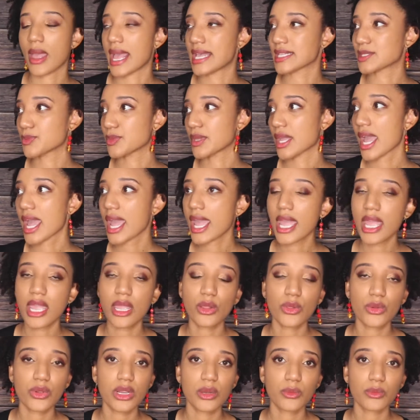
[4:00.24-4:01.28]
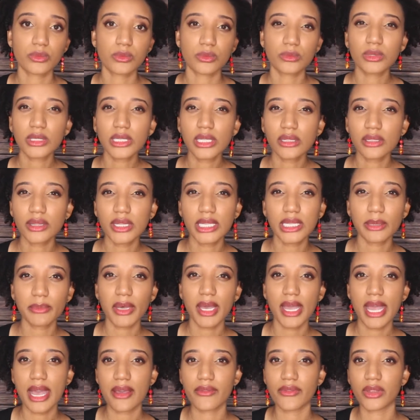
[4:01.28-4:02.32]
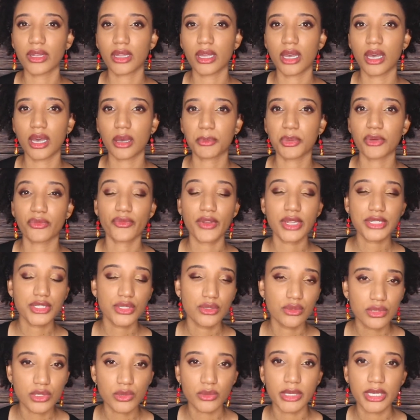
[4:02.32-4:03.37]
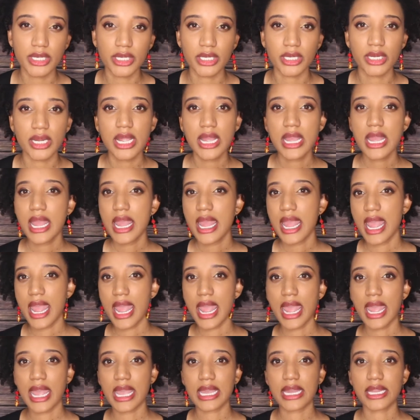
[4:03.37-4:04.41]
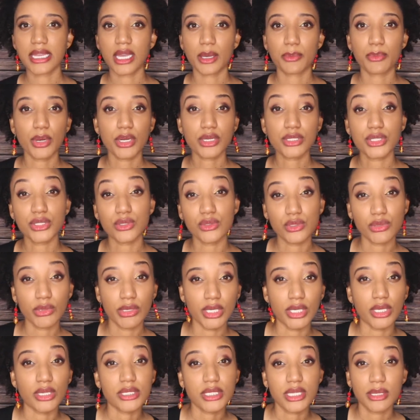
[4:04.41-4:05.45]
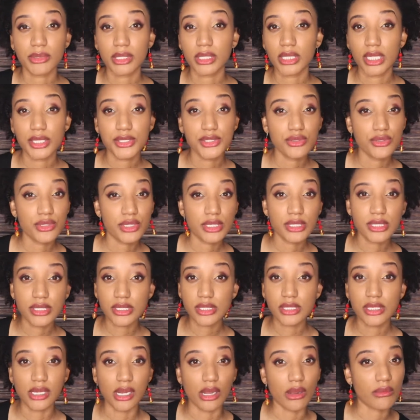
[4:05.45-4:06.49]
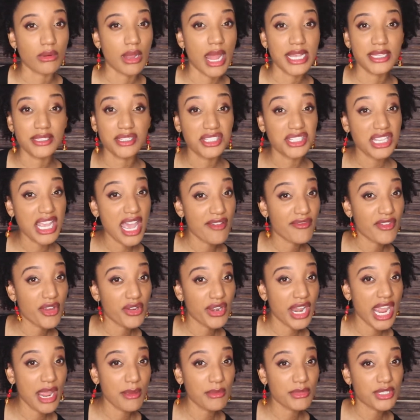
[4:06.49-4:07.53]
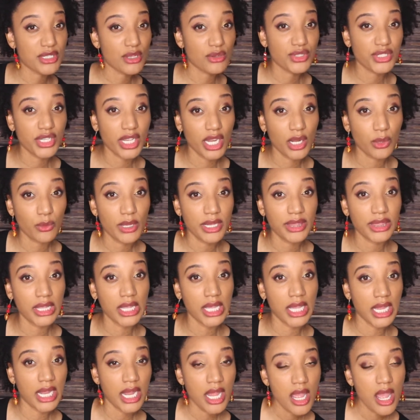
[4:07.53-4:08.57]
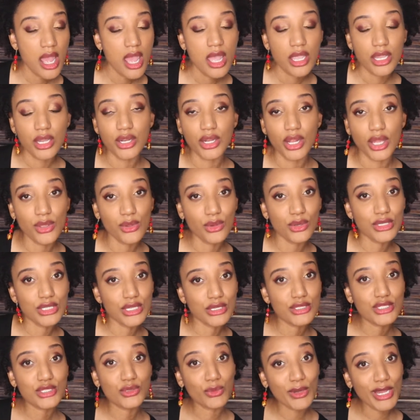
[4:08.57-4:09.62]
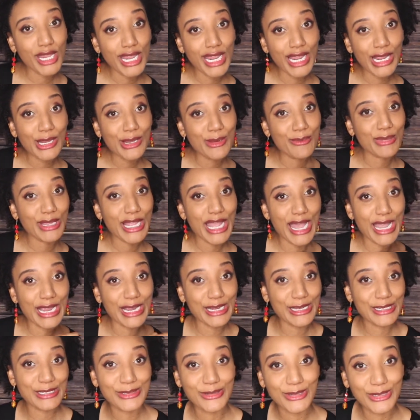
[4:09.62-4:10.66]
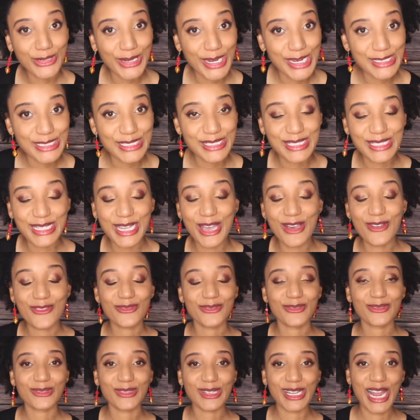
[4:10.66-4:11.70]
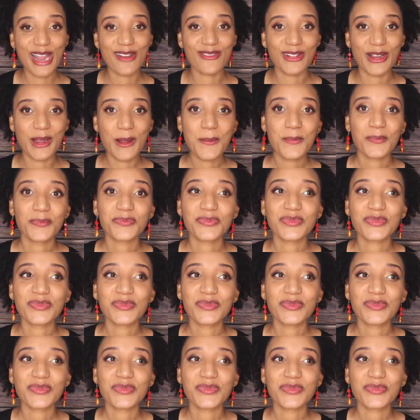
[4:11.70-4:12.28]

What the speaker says: ask me, hey, Lauren, what do you think about having a professional Twitter and a personal Twitter? Something that you just, you know, doesn't have your name associated with it. You know, you can just tweet, be out here doing crazy stuff, whatever.